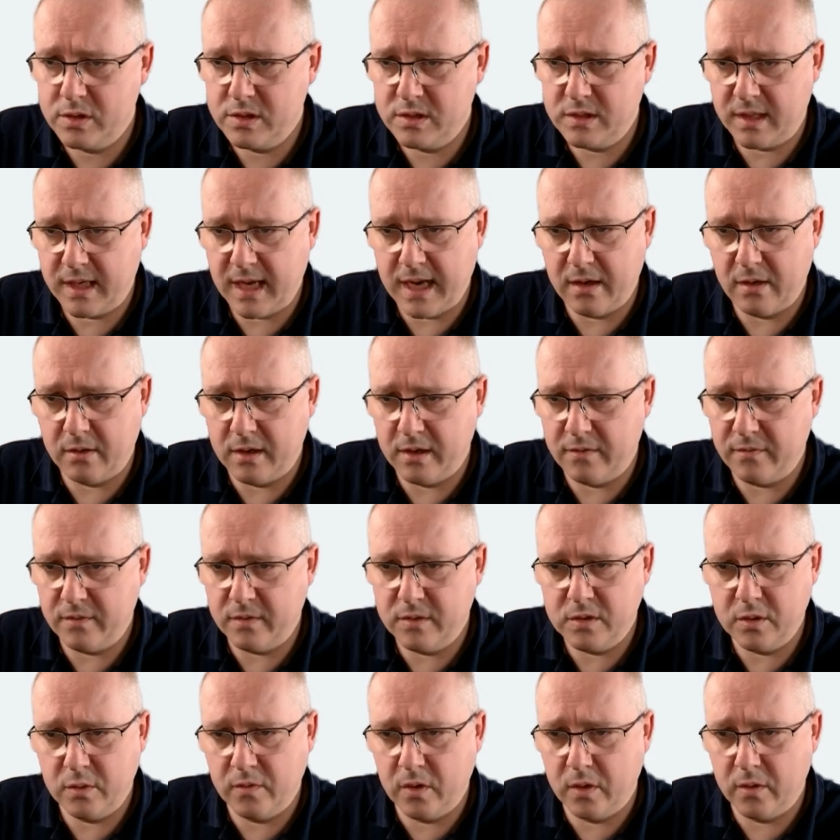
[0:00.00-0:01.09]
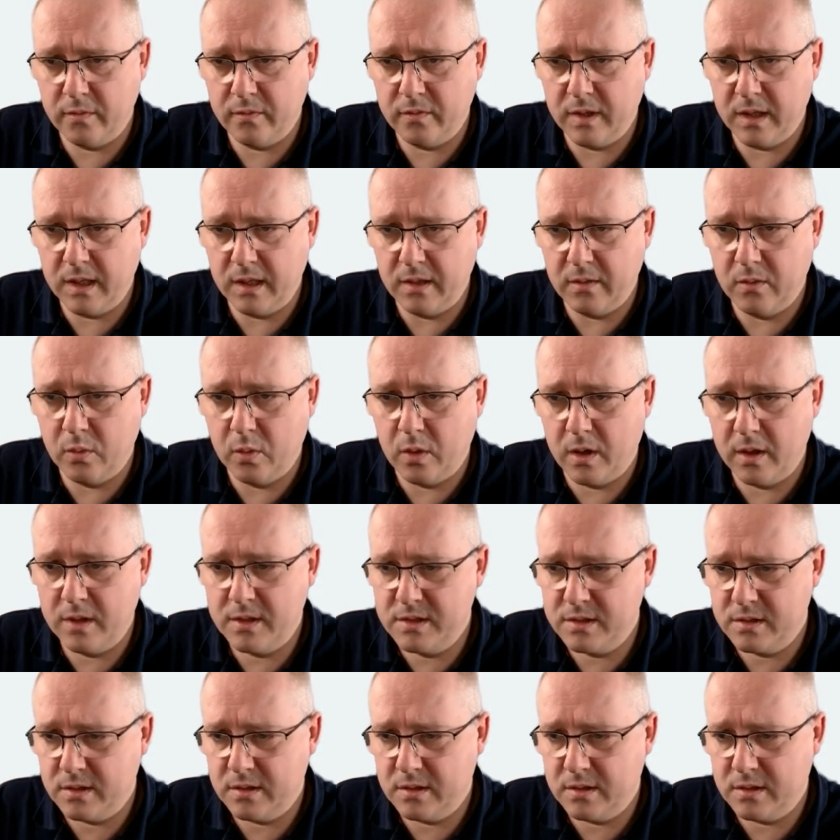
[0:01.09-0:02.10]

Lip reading: again, are different. So we've got the words,